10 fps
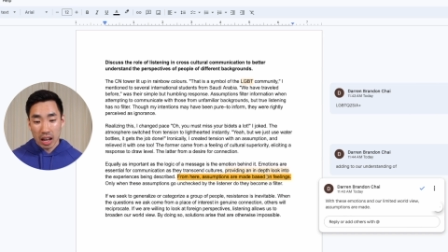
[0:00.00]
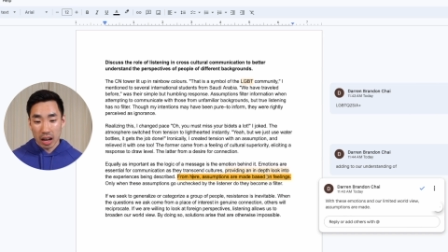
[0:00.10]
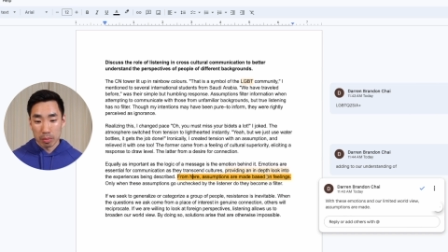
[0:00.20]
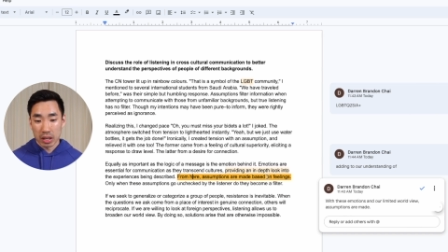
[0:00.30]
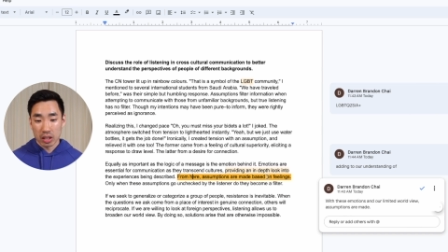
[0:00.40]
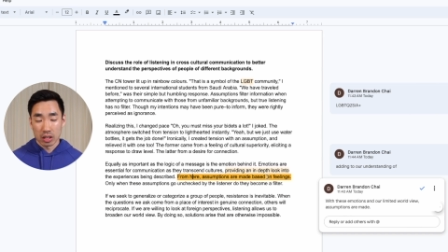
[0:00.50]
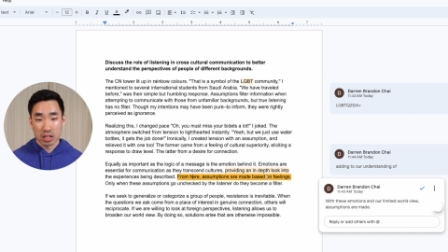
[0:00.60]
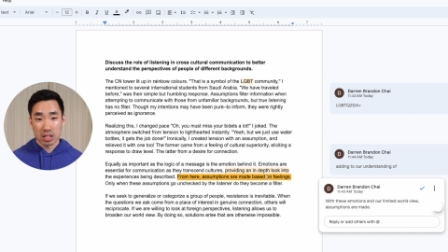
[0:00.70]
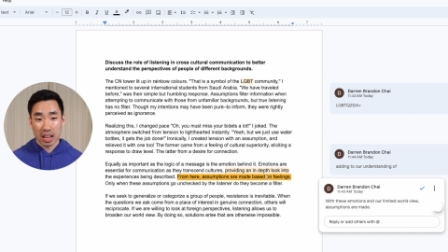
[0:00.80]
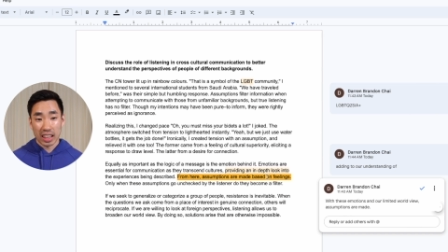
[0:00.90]
uh,
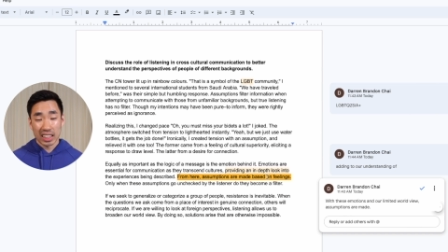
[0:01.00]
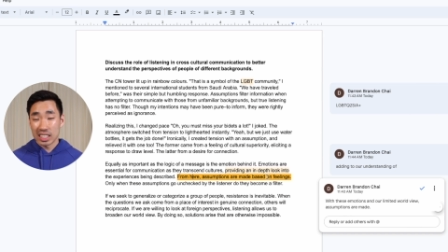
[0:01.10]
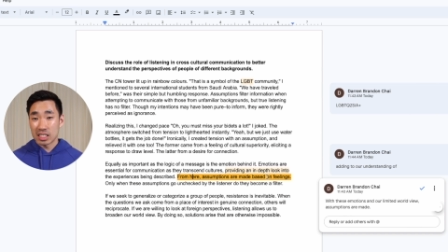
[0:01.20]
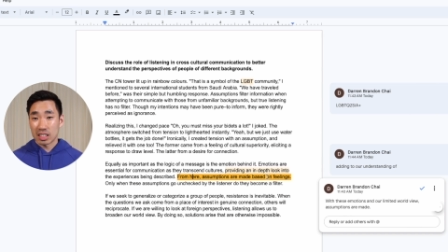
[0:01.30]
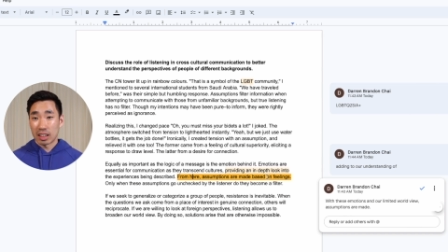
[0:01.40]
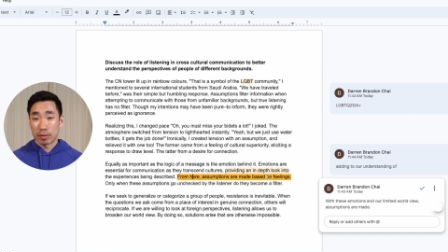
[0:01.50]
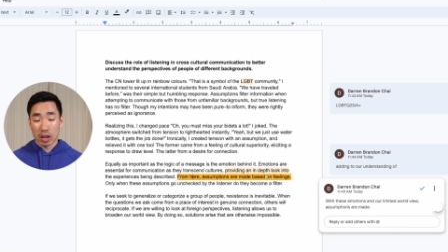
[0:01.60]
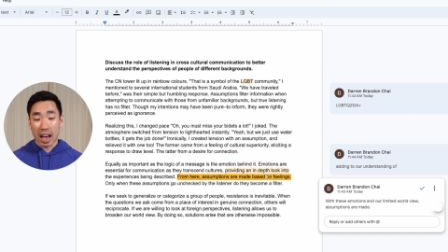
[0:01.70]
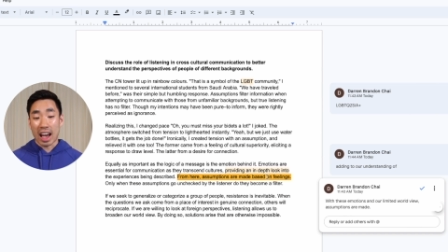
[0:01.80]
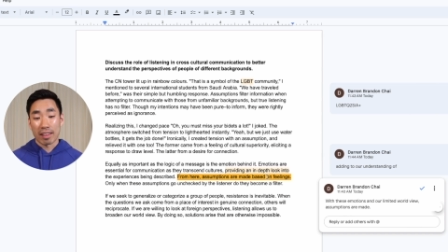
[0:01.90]
because at least if you
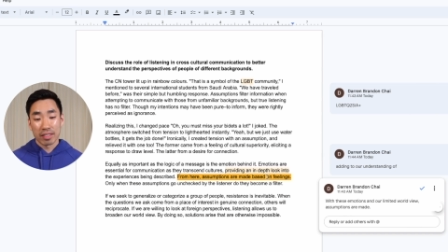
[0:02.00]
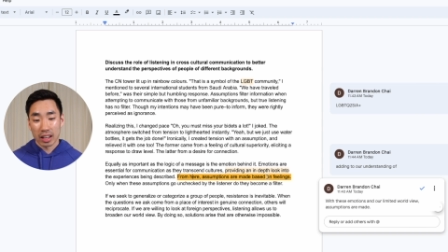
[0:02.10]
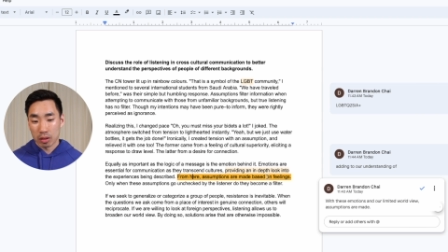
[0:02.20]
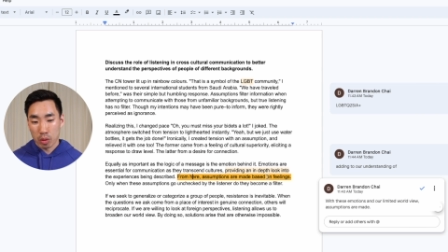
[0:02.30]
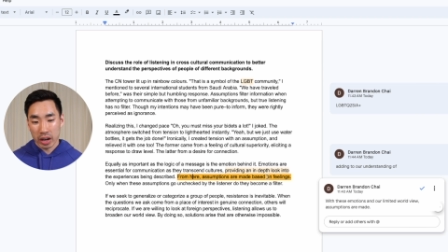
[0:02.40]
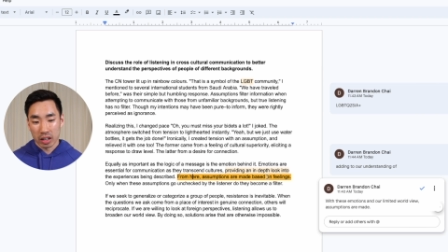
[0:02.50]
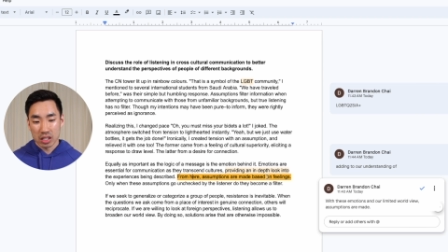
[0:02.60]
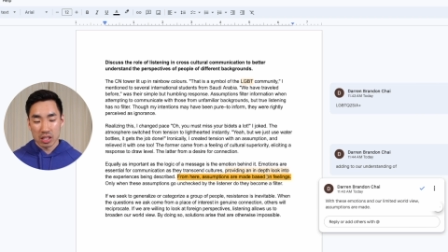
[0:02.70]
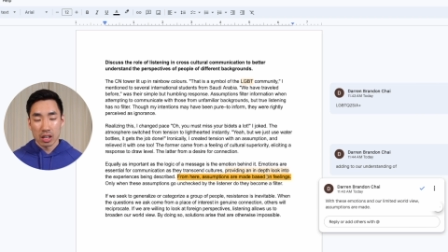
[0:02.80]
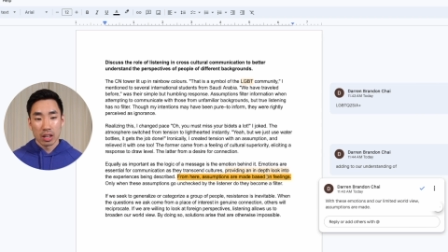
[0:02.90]
have that
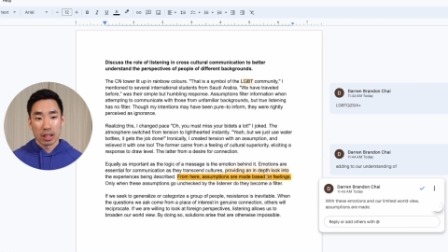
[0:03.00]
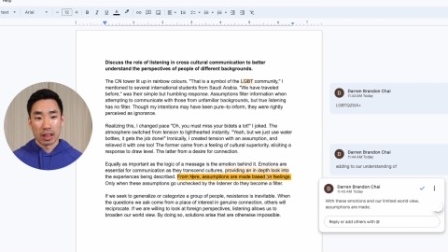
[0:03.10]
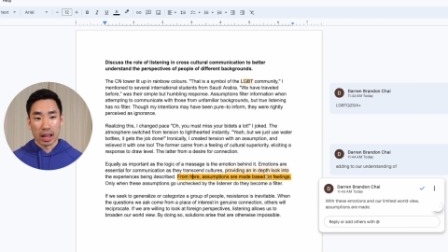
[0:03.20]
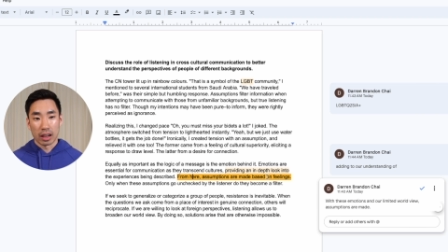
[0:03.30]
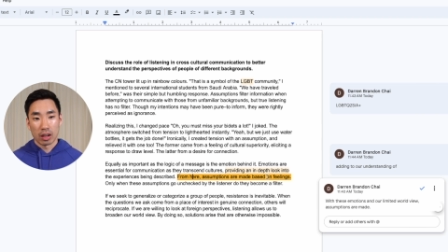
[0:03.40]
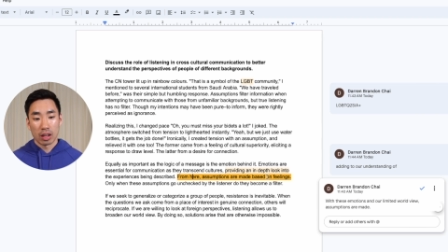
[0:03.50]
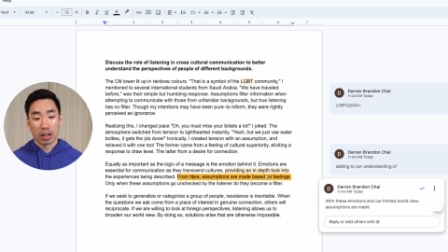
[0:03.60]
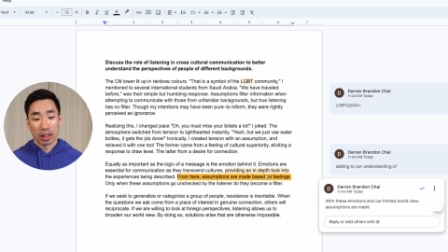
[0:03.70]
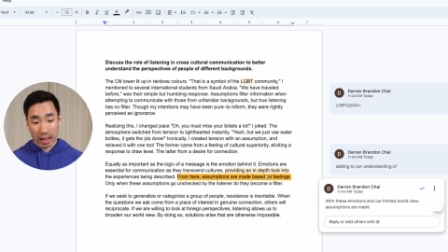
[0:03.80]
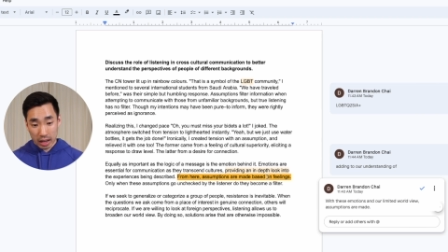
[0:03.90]
awareness, then,
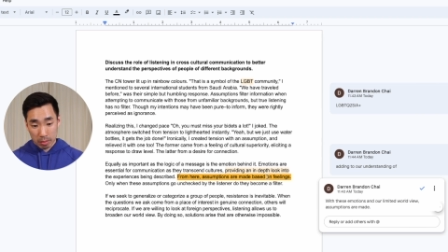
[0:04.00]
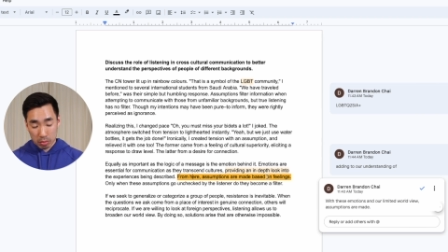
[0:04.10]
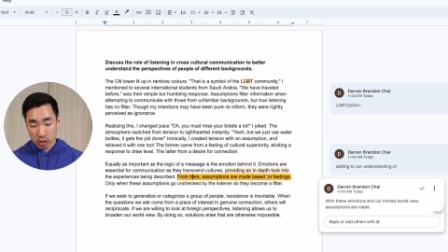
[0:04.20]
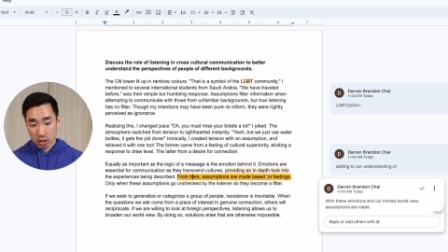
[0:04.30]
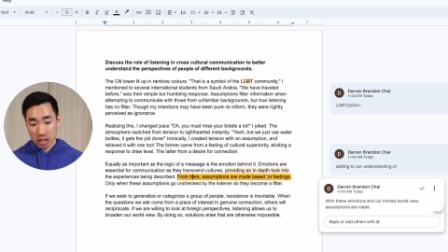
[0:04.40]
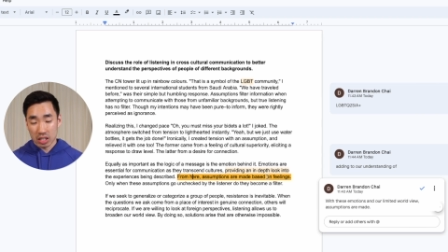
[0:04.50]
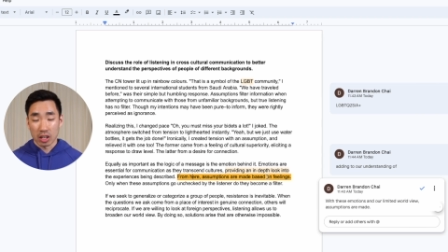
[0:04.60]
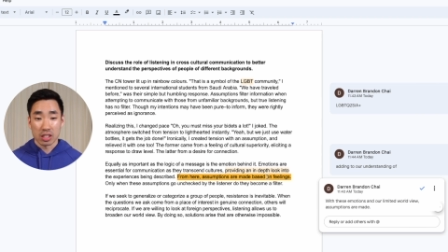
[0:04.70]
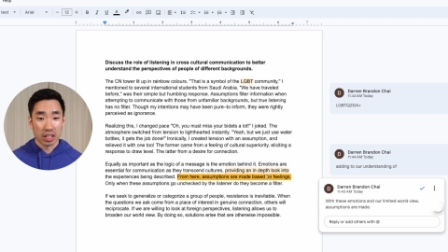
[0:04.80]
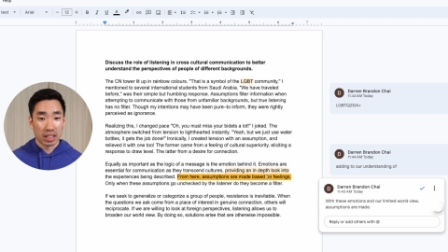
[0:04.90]
like I'm
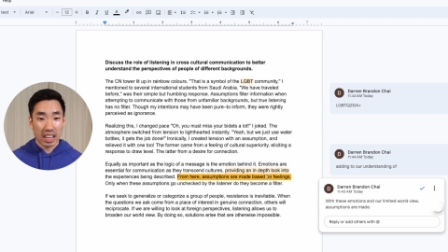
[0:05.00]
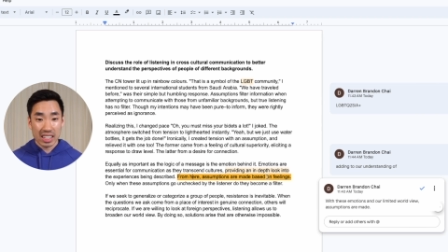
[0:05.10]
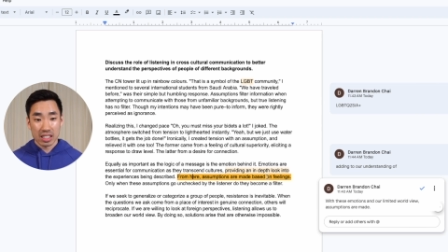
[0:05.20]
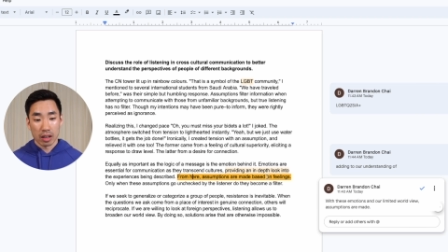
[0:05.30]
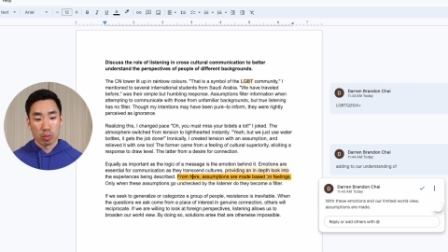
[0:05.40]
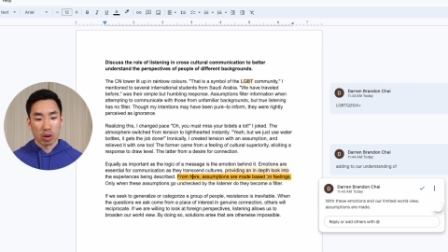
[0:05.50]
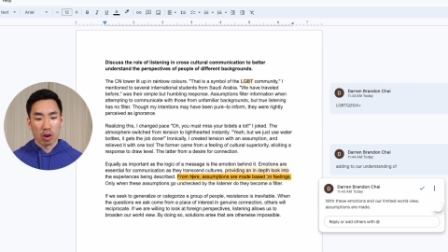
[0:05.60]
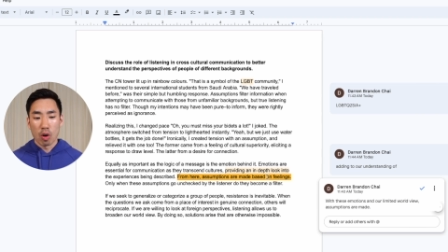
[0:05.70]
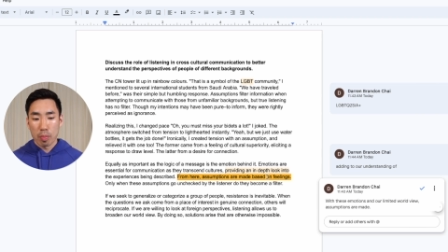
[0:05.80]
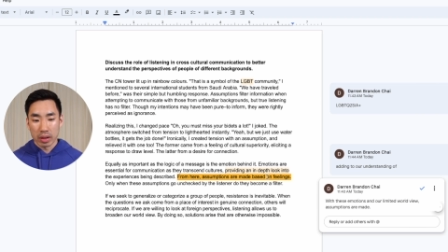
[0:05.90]
discussing in the essay, we're
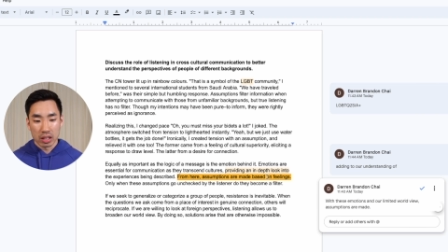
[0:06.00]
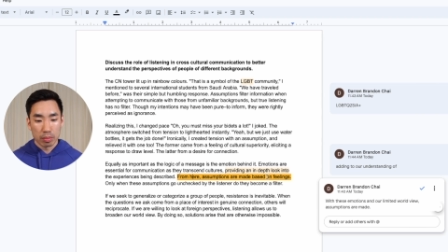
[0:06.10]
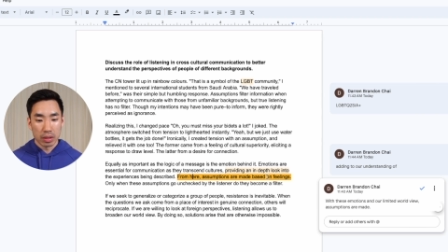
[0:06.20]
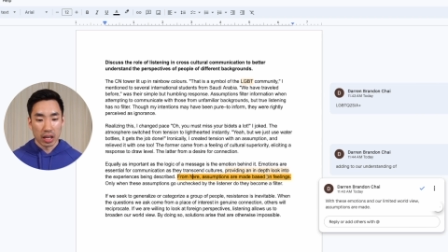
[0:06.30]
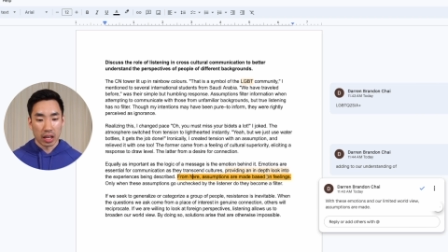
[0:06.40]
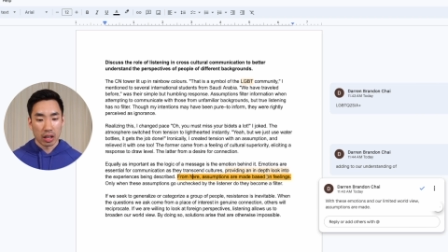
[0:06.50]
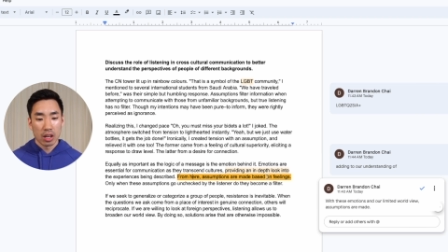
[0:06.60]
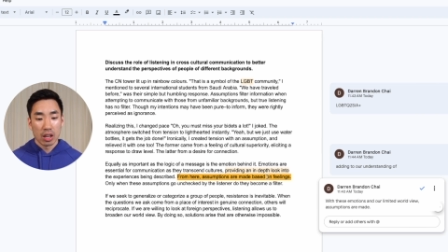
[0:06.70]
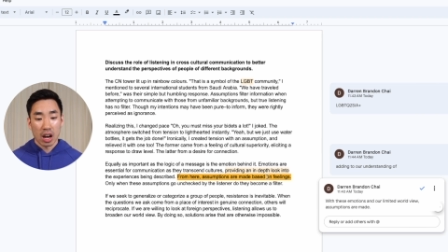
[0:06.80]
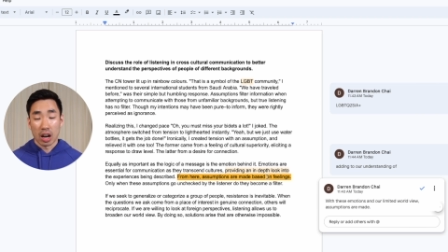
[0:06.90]
open to being
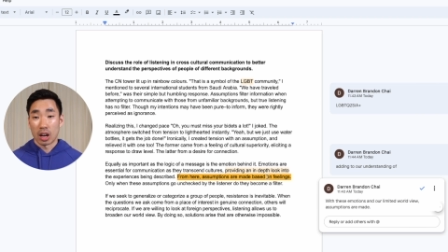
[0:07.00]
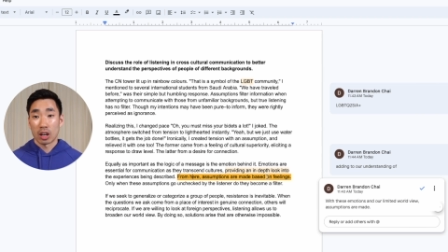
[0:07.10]
uh,